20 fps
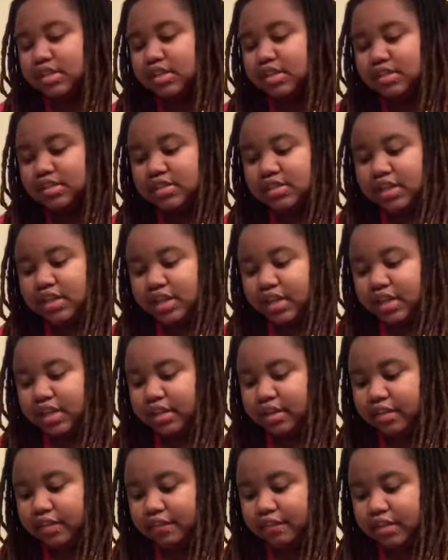I was like,
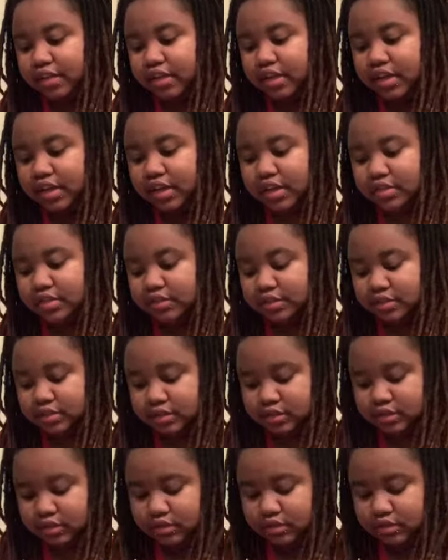yeah, fuck yeah.
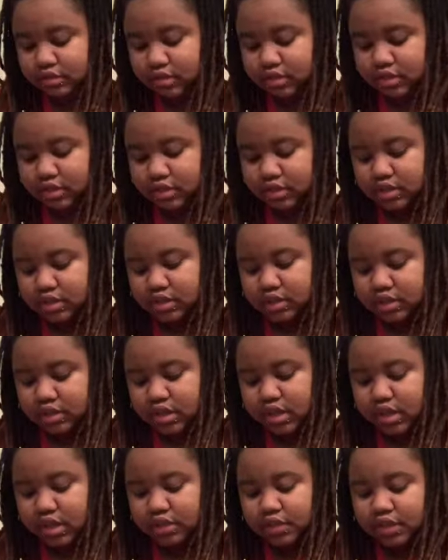
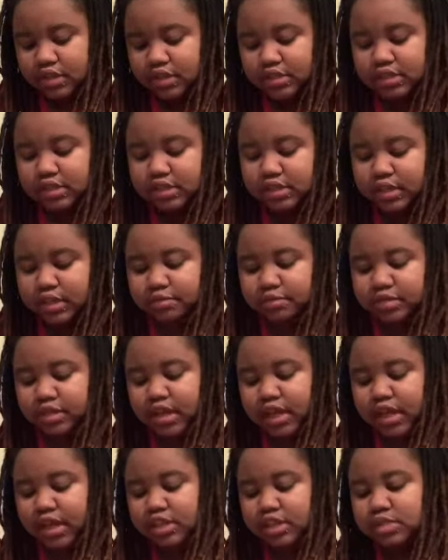And then this is an empty
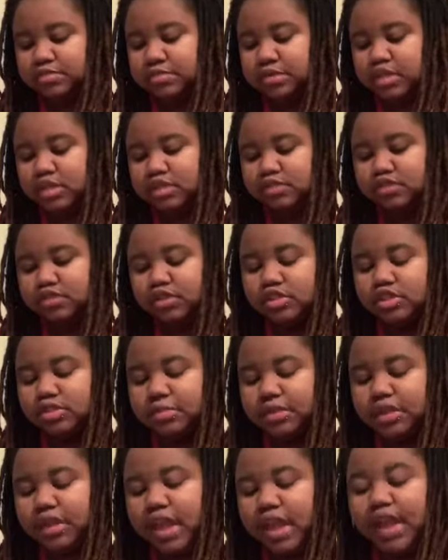case, but it's supposed to
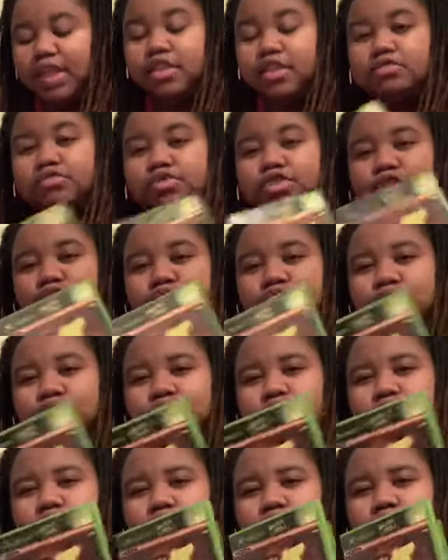be Halo 2.
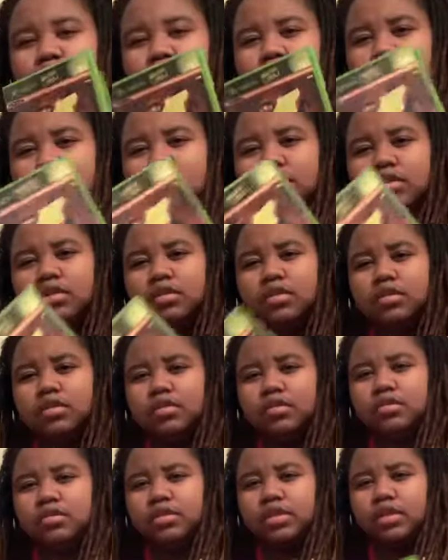
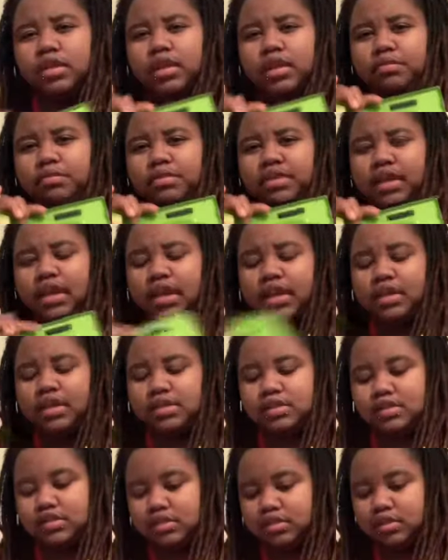Empty
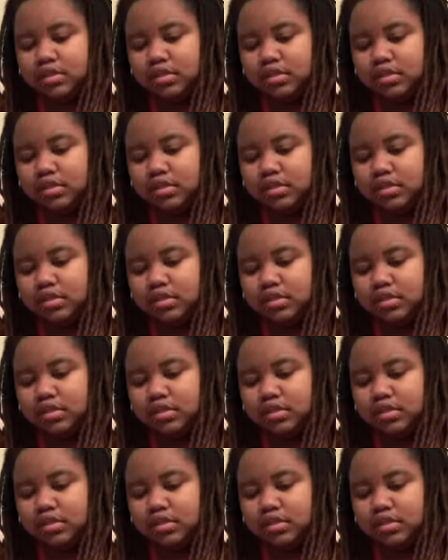case.